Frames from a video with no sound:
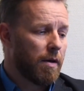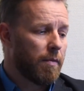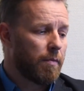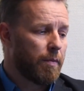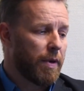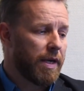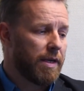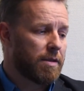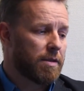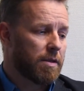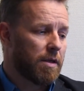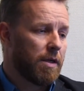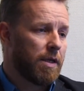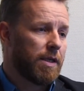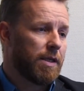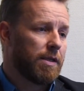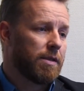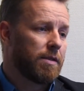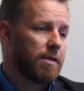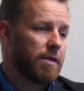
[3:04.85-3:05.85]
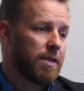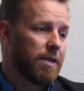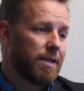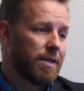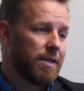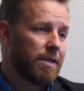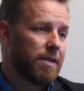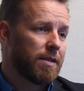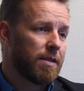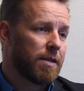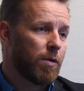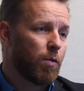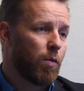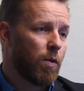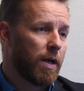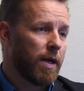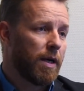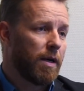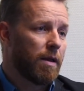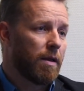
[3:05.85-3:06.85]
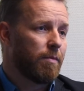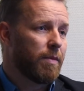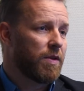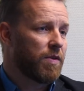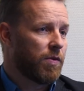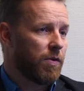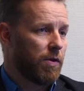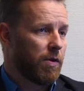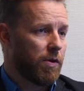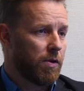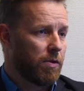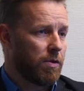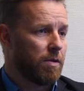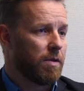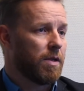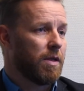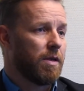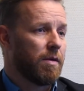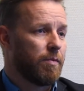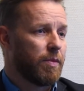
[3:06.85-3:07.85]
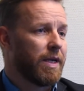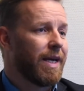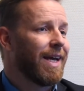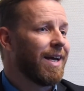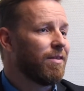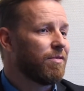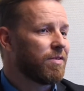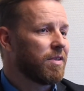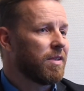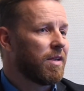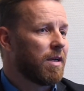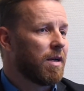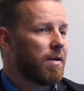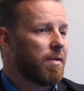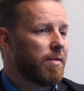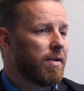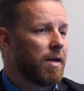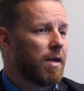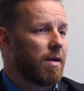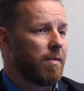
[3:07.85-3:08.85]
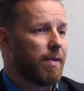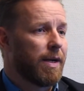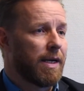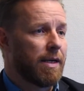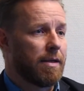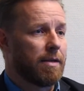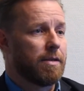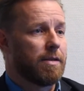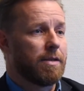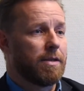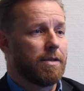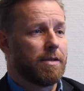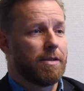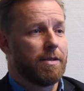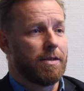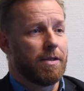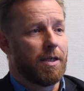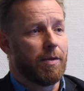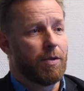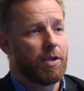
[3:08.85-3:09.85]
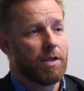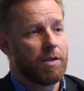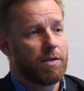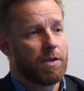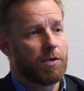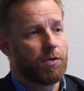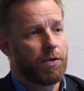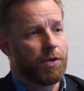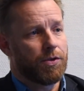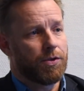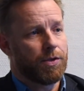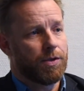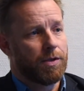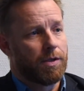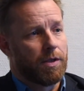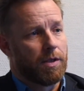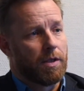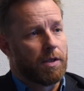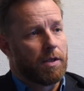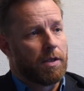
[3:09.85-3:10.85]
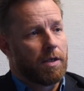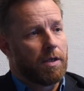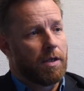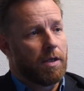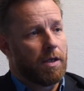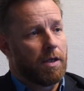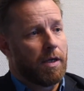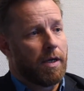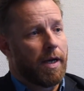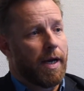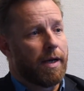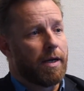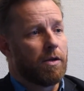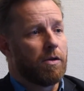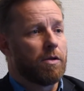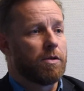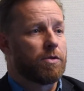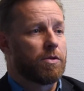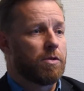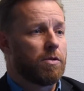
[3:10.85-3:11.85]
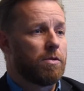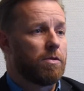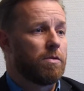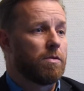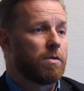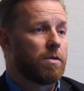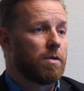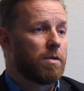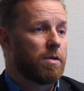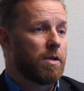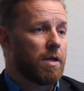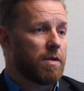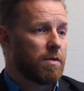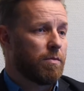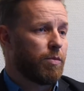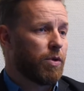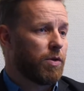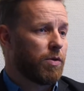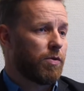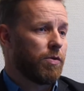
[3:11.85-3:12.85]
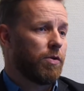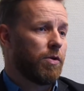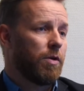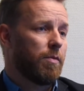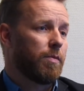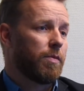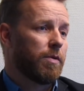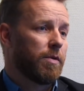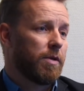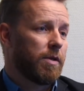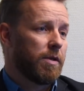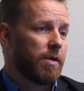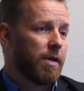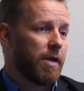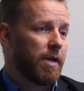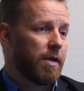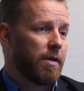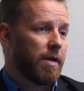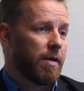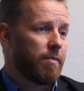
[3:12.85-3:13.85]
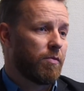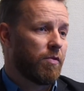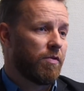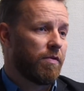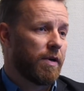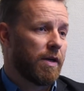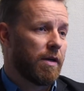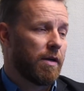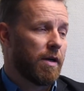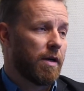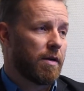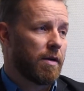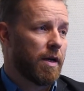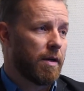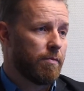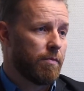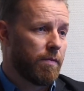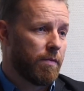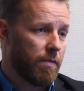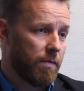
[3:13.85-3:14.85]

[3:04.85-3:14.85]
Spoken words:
based on the way the material behaves in an MR imaging situation, and it also doesn't perturb and